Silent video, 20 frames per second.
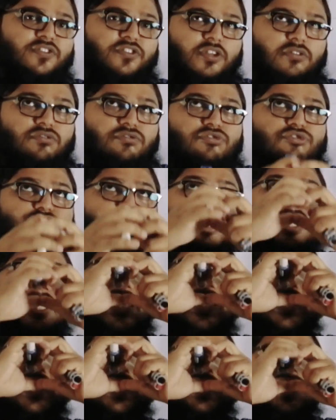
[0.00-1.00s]
so
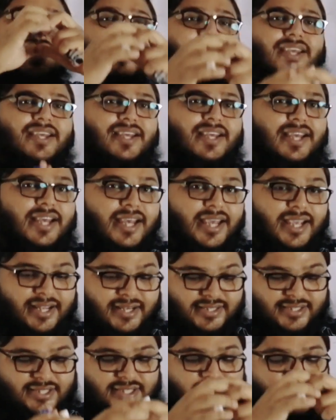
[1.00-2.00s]
drink,
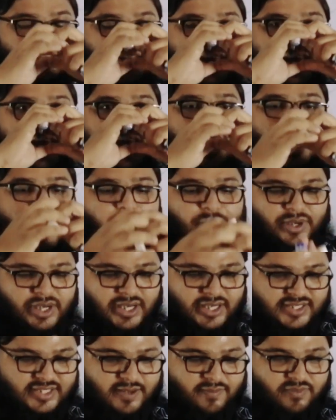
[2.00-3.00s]
it's
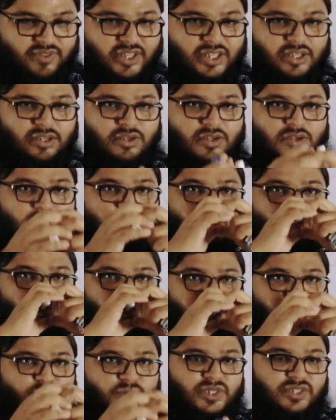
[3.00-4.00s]
happening something,
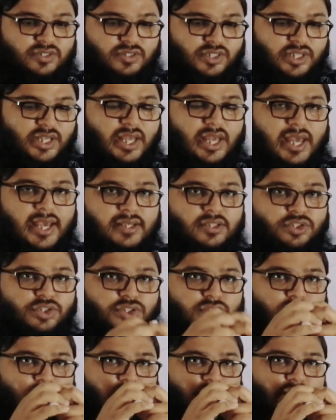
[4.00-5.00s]
movement,
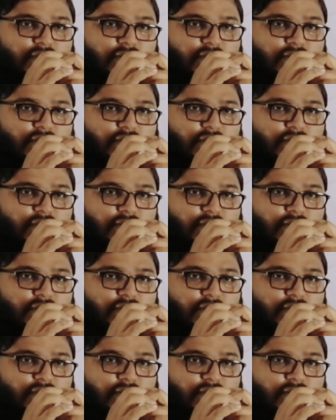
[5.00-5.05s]
action.